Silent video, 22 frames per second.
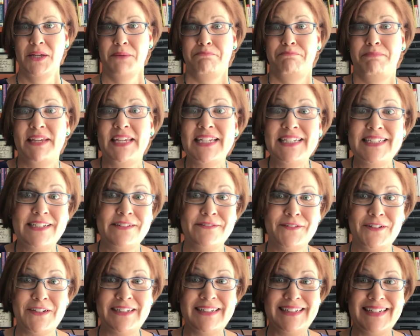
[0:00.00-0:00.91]
Being
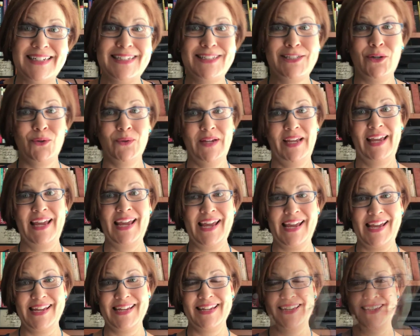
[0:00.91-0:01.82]
different is
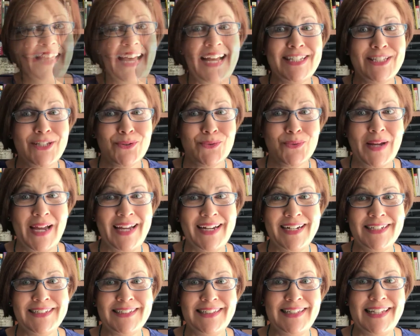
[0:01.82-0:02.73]
okay. That's a
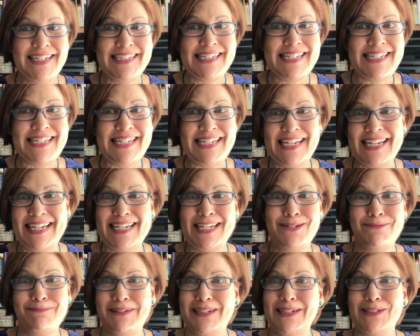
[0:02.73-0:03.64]
radical idea
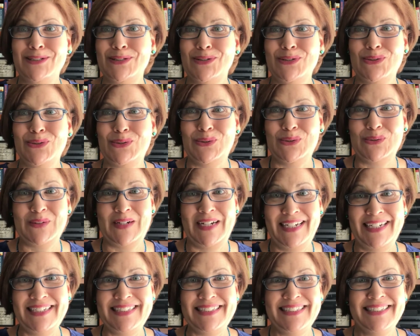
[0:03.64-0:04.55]
in middle school,
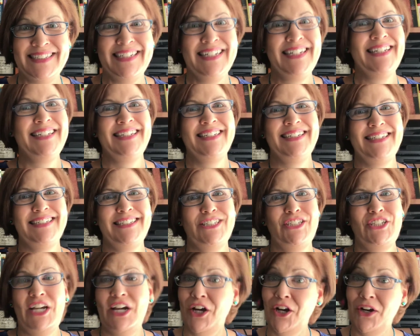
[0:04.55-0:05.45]
right?
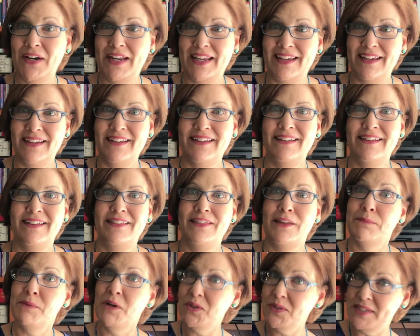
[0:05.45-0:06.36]
Charity,
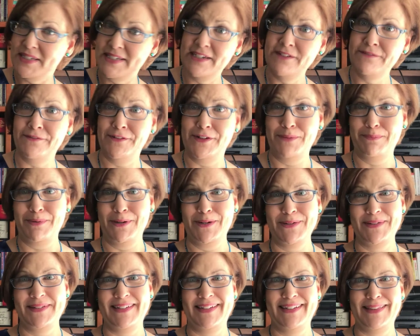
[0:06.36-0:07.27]
the most different
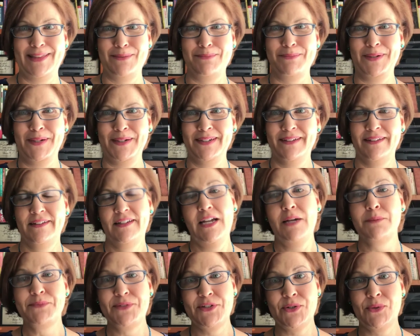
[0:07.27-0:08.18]
person in the book,
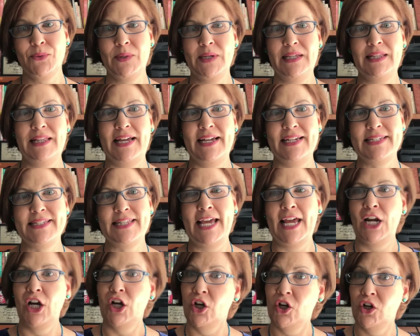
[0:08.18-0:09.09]
comes to realize
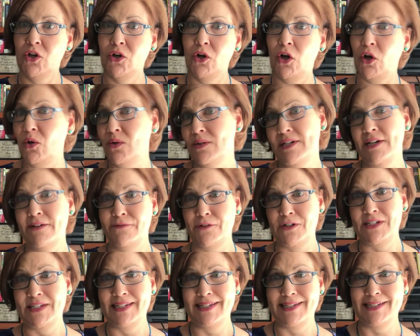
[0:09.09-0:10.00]
that her own
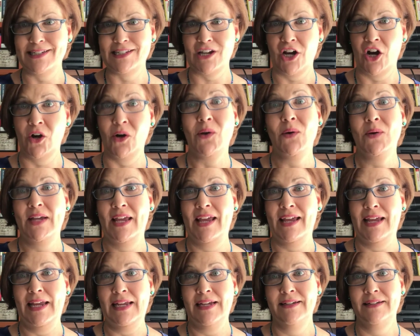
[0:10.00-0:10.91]
differences are
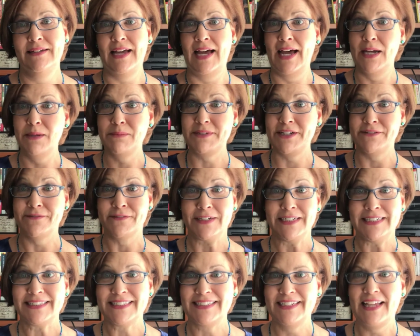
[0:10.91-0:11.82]
okay. I'm
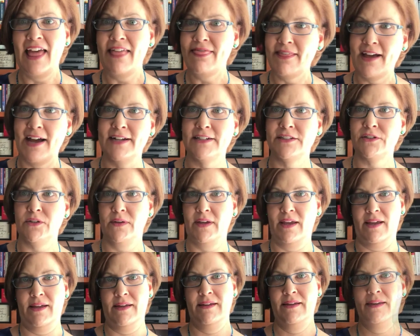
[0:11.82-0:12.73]
different, and that's
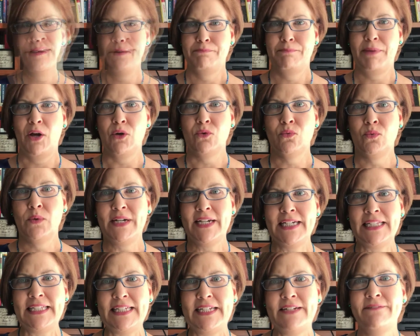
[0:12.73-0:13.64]
okay. But
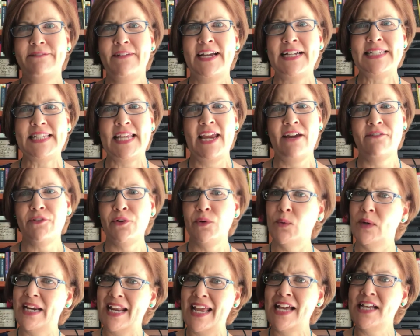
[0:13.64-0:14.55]
Real invites
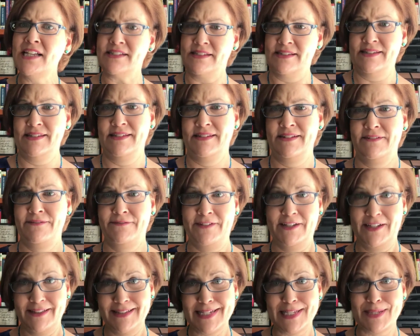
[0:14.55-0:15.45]
everyone else to
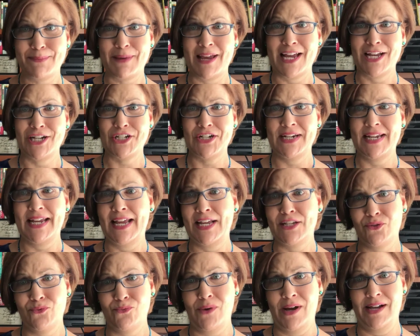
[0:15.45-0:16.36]
feel this magic
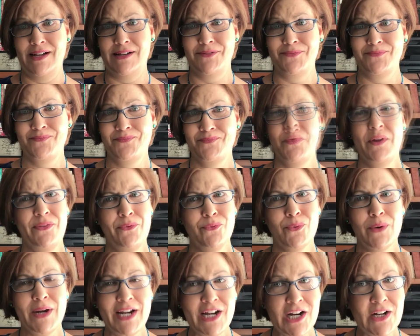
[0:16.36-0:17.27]
as well. With
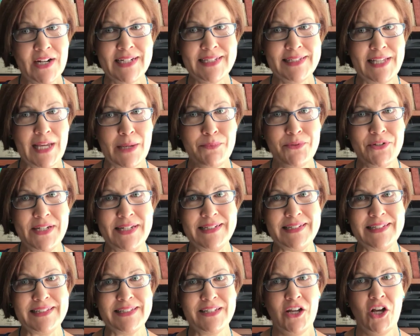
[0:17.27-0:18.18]
rare
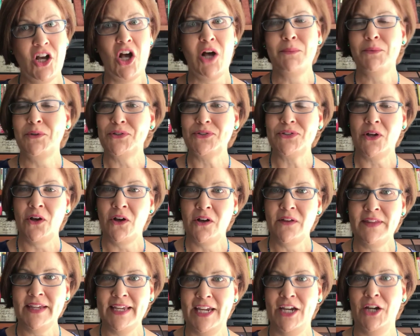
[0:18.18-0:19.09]
exceptions, almost all
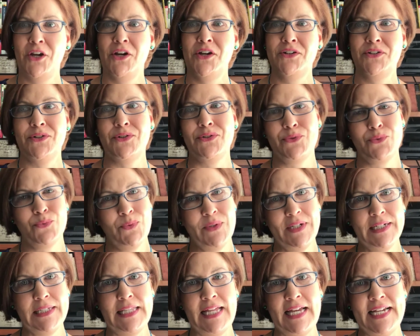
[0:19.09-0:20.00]
the characters
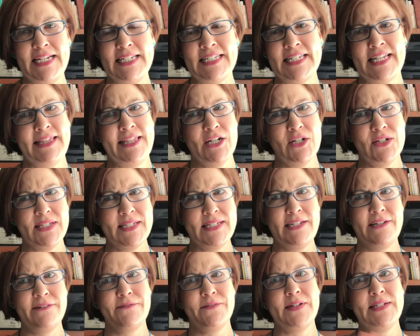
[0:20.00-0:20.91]
realize that there's
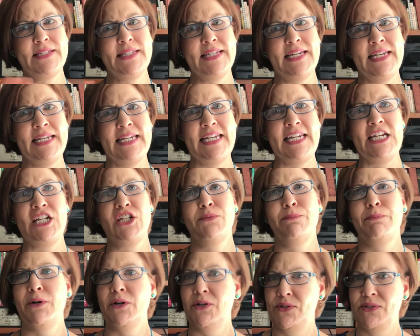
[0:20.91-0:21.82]
difference in
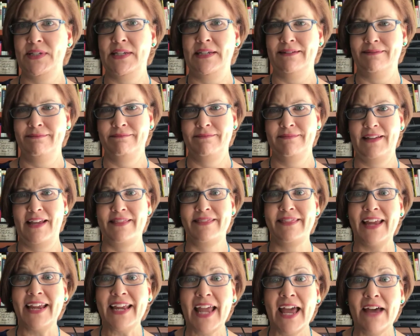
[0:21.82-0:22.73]
each person, and
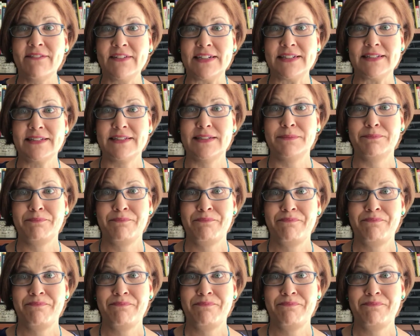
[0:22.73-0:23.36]
thank heavens.